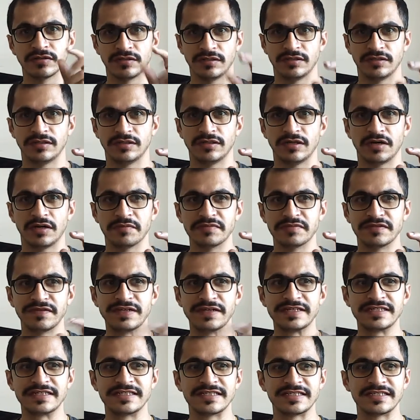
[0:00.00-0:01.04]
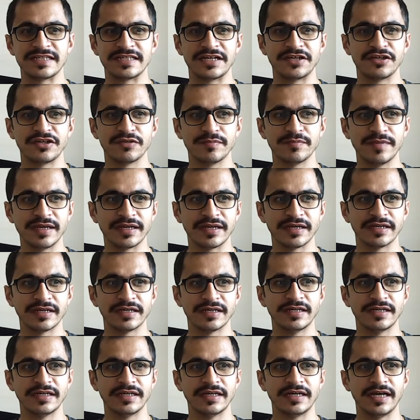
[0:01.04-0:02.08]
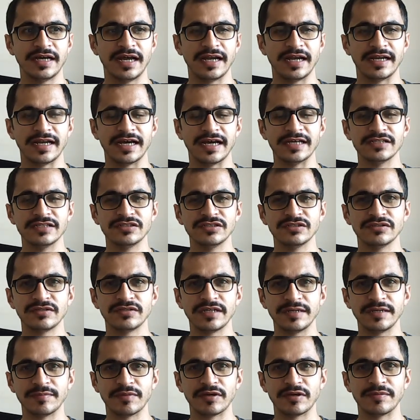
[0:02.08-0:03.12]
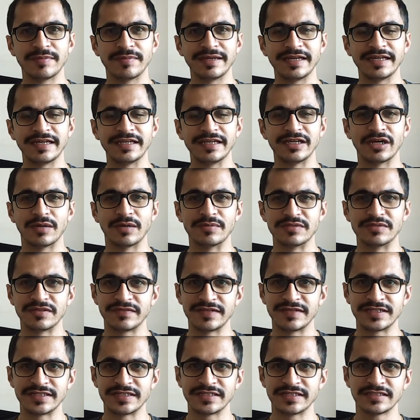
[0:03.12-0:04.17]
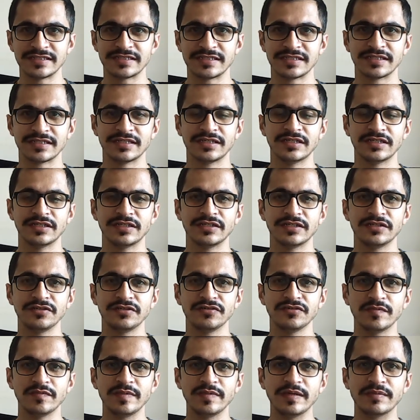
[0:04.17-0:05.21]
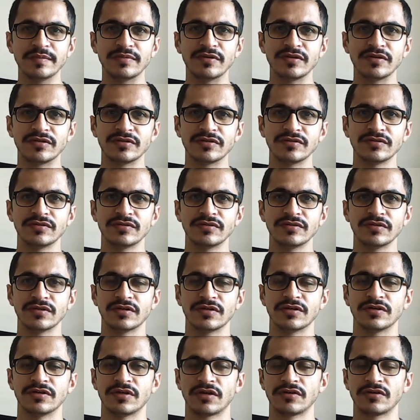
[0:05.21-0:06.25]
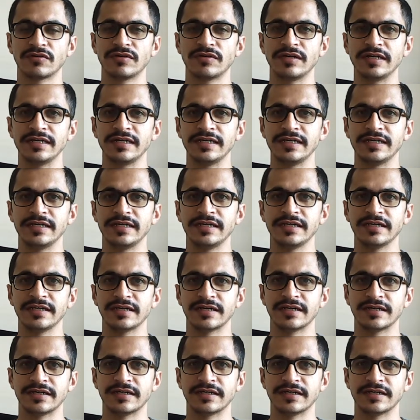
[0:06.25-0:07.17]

observations that you make. And as you keep on making the observations, you'll be able to not only